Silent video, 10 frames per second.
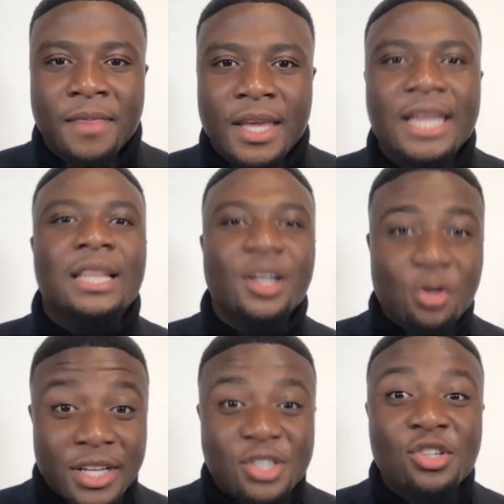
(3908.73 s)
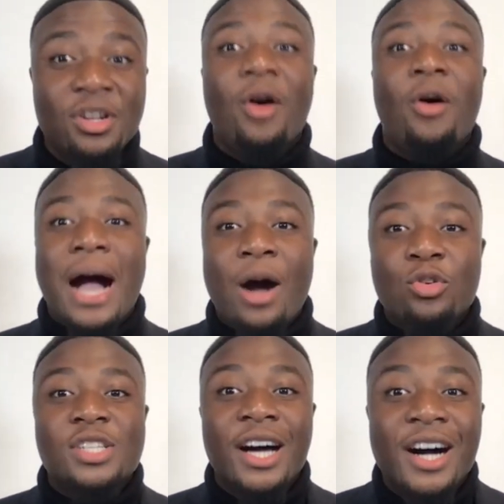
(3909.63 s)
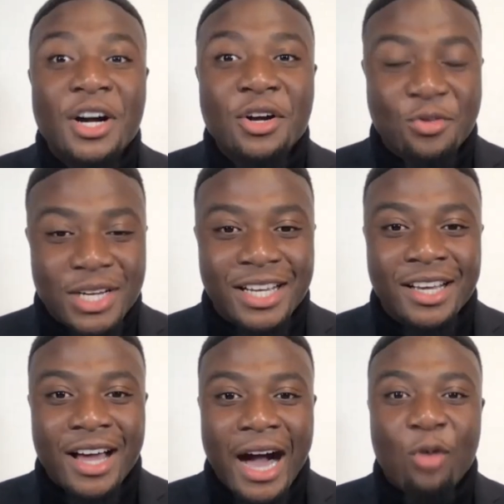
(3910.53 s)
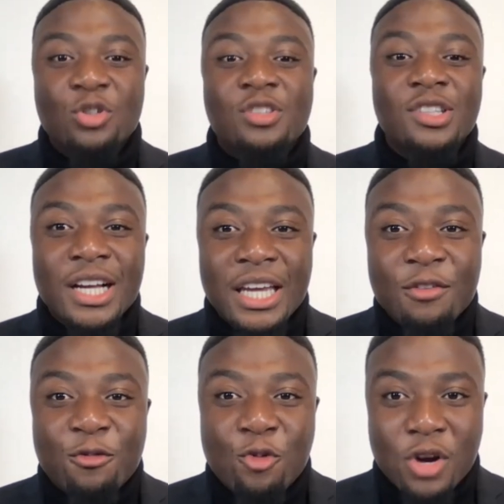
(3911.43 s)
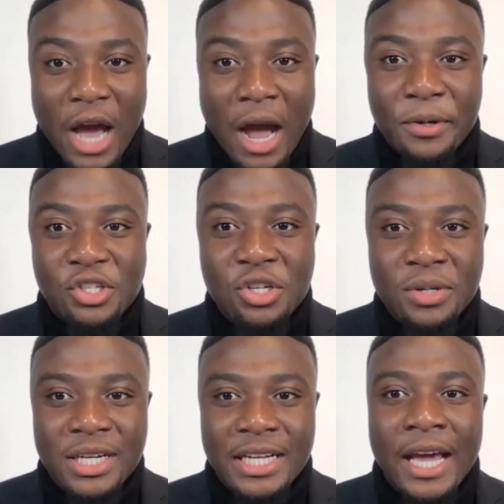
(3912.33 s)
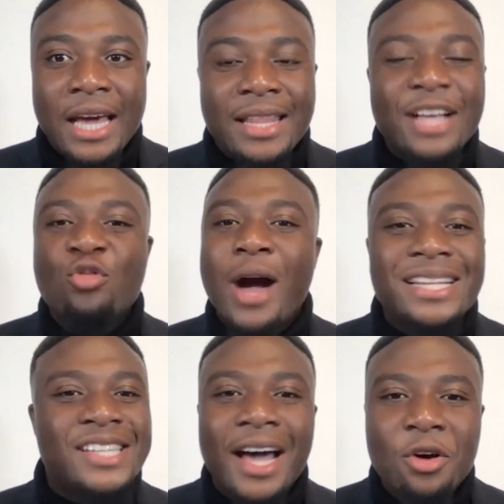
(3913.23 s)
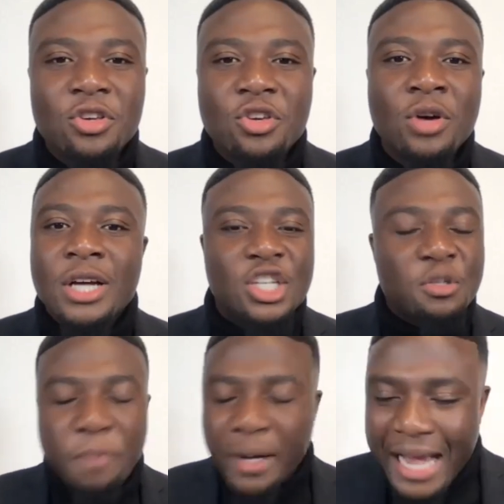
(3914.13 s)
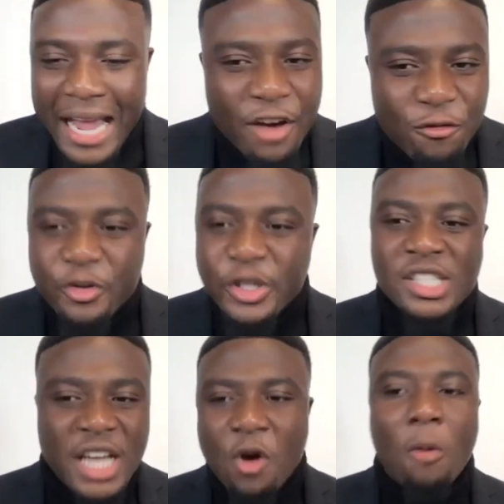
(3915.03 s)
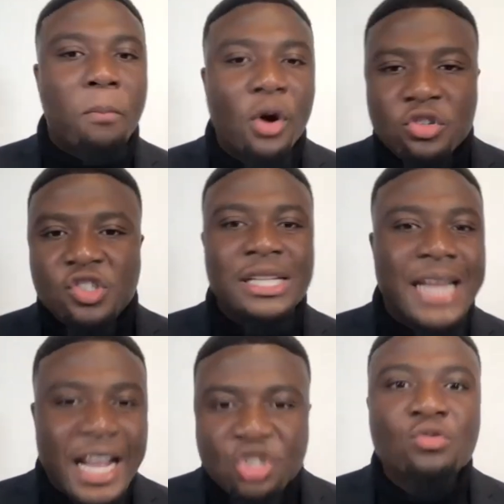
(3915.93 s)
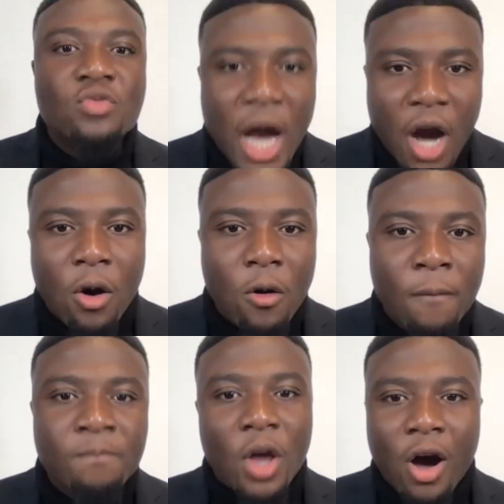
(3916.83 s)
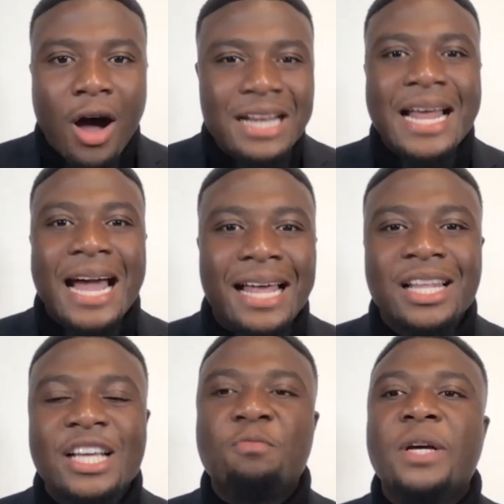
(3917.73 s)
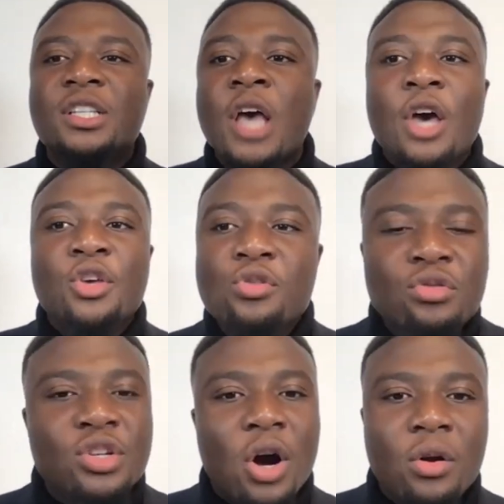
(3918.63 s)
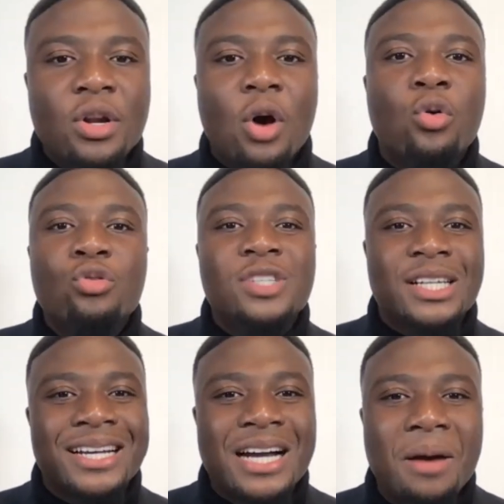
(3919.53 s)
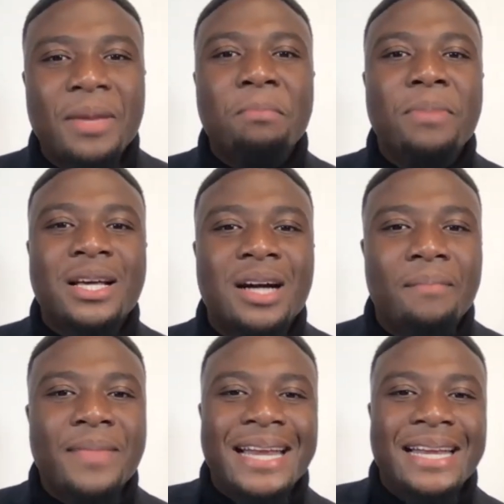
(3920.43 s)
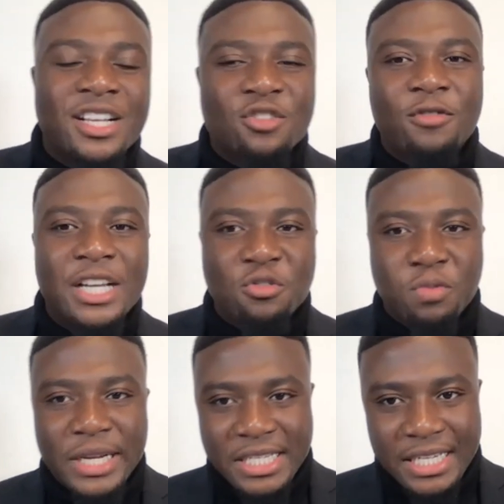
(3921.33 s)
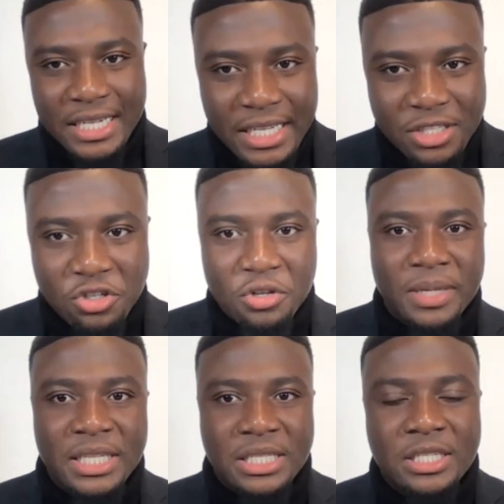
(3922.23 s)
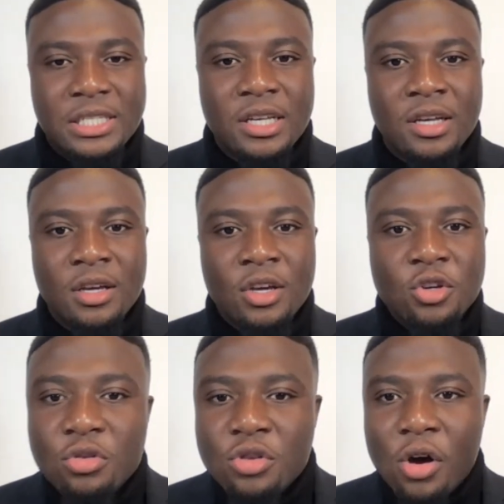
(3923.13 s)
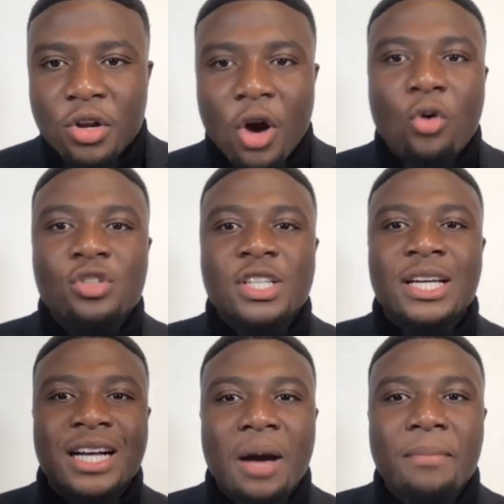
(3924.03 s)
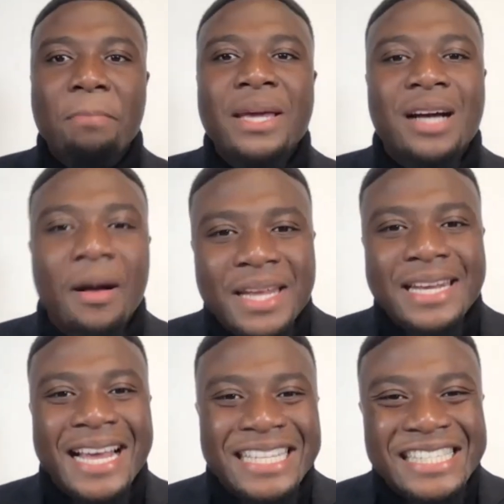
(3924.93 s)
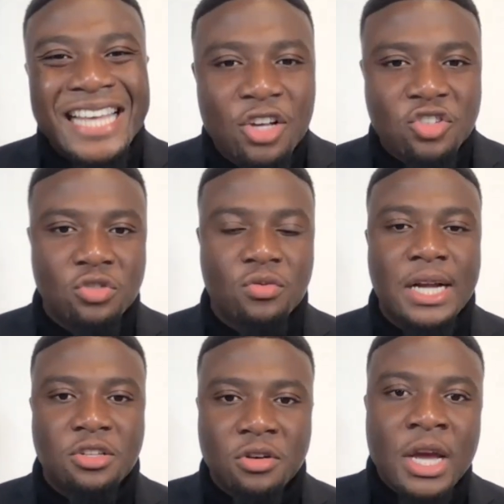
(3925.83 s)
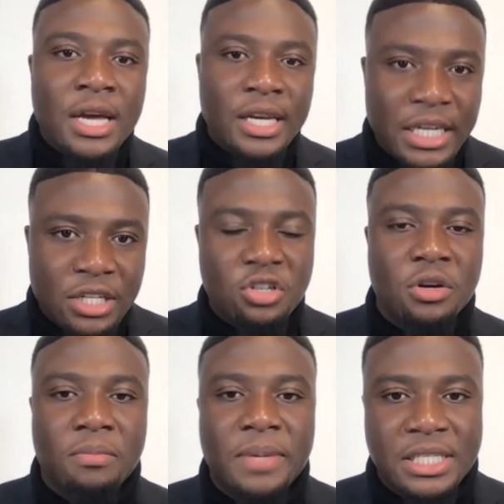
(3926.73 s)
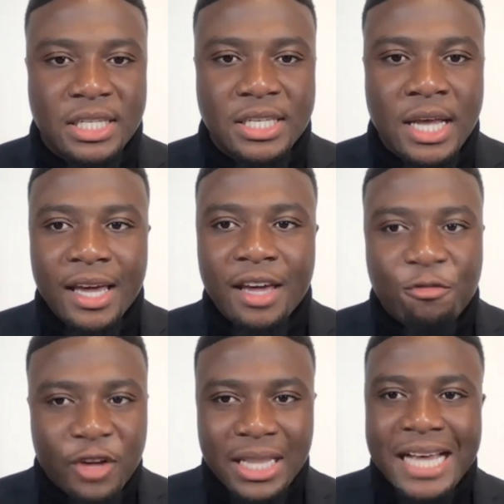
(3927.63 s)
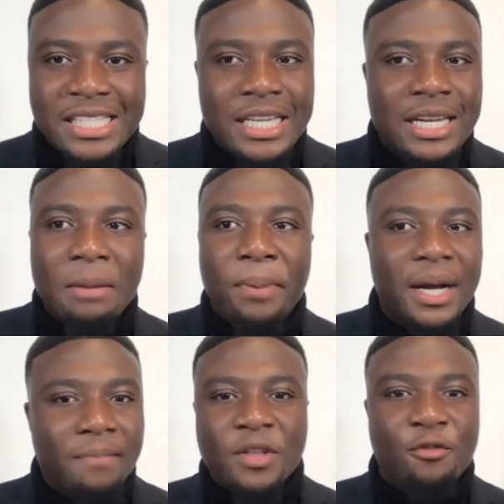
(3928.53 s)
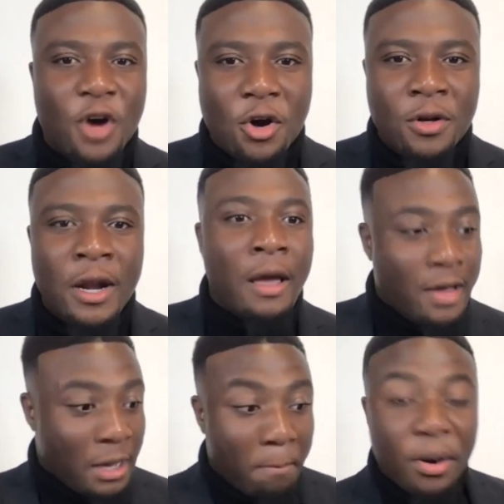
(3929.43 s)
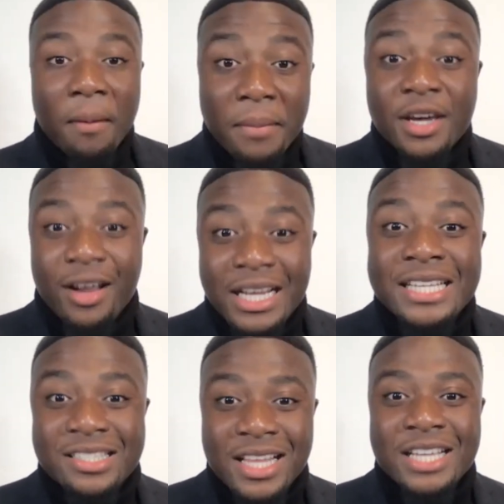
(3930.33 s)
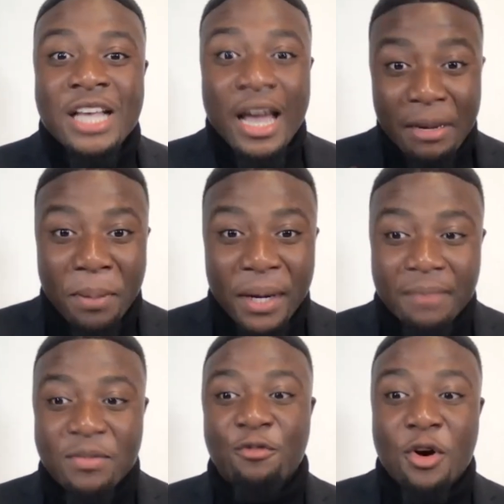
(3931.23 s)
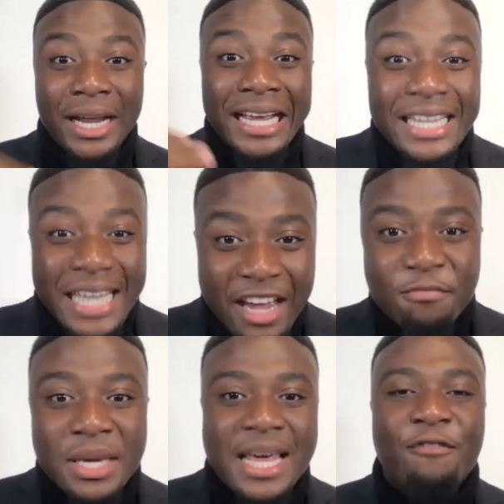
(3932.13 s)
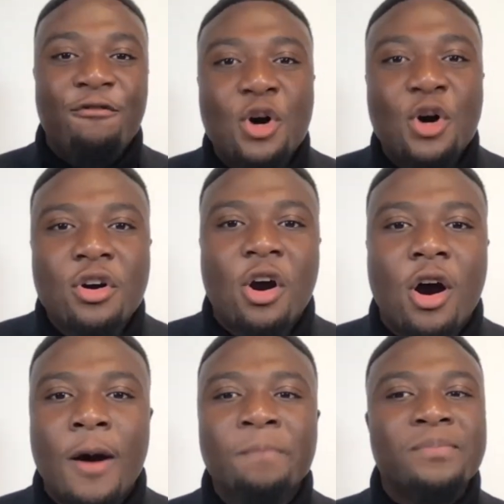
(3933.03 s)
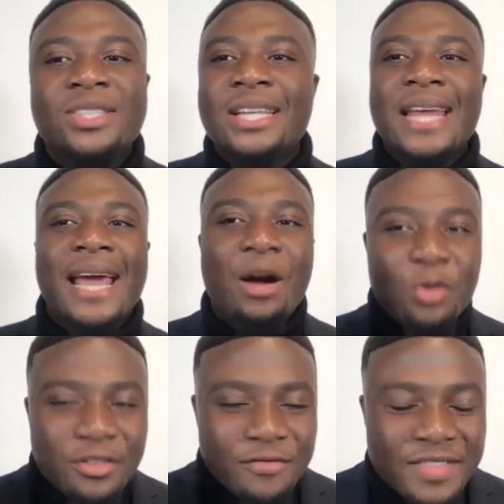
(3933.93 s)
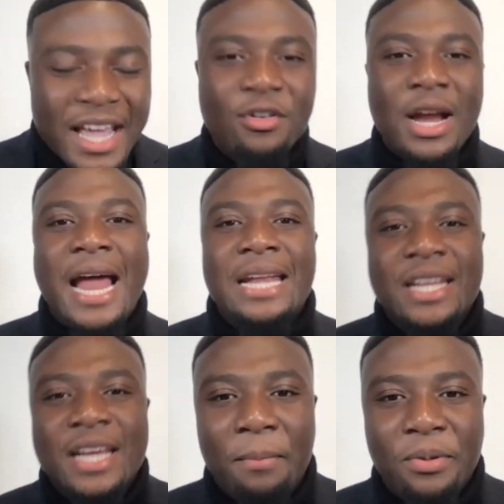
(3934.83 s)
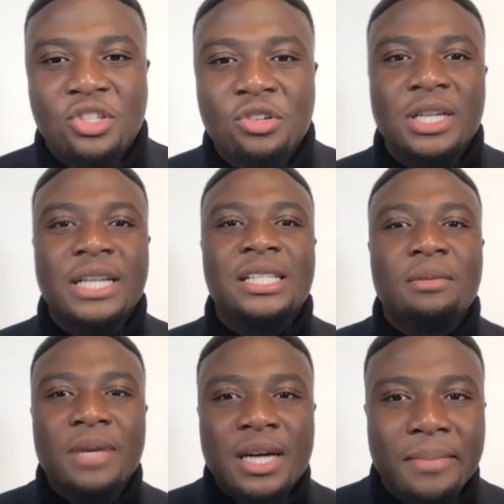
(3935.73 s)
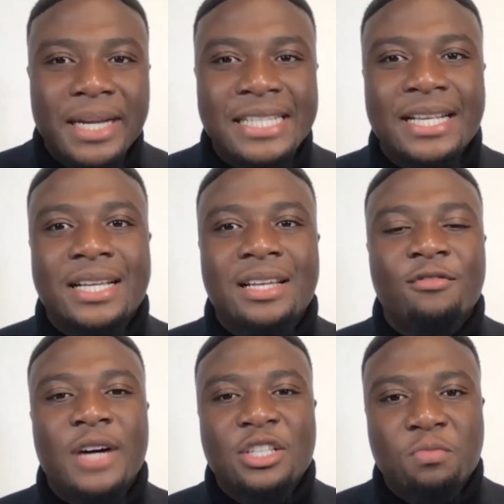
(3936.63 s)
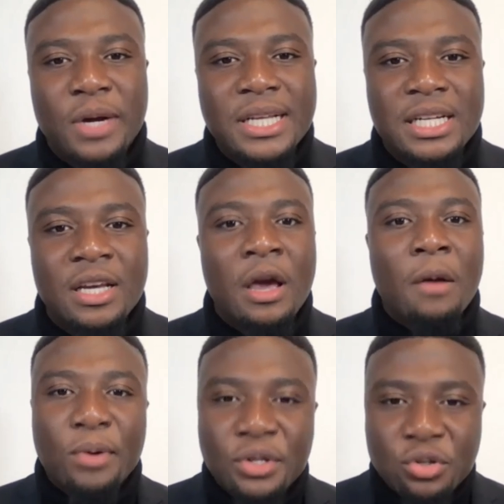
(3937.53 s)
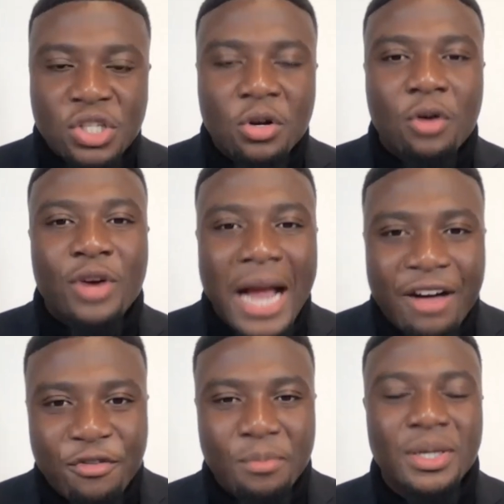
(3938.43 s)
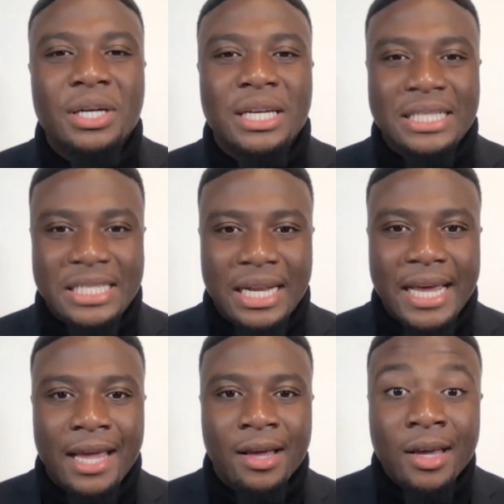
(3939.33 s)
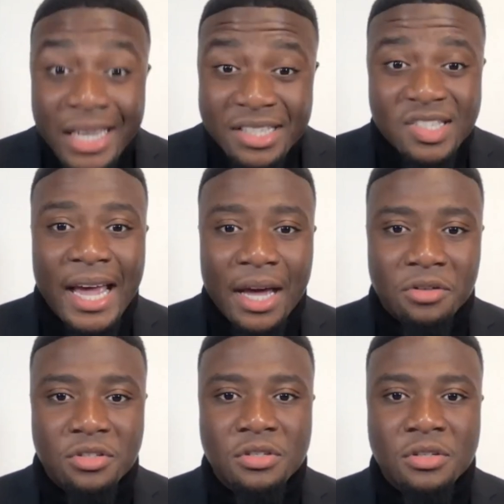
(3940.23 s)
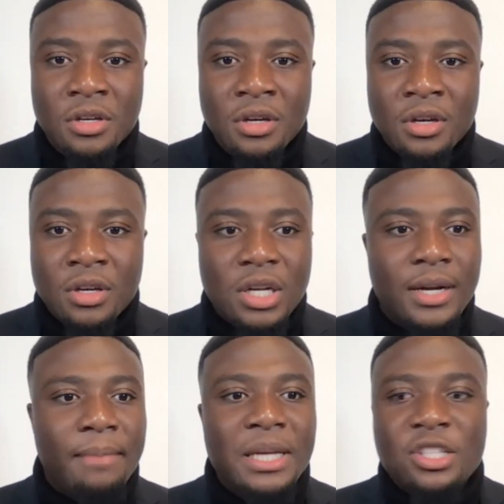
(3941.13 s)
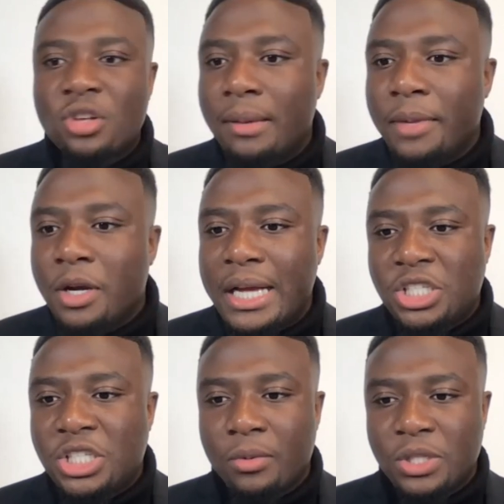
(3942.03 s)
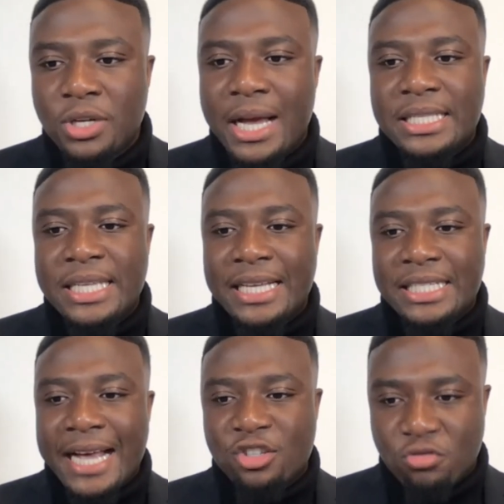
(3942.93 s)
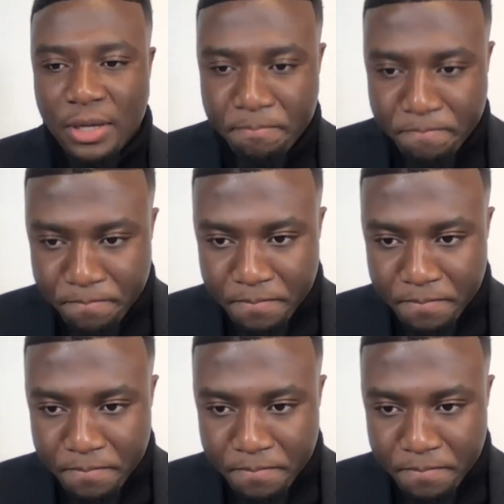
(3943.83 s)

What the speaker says: And little did you know, I was hungry. I was looking for an opportunity. That's why I tell you, just put every single person that you know on that list, because you don't know who's gonna come and become that next vice president into your business. You don't know who's gonna come and become the next sales director into your business. If Valesky didn't pick up the phone, put me on his list and pick up the phone and gave me that phone call, today I would have never had the opportunity to become an executive vice president producing over $500,000 today in sales. You know what I mean? So let me go ahead and share with you guys the exact script.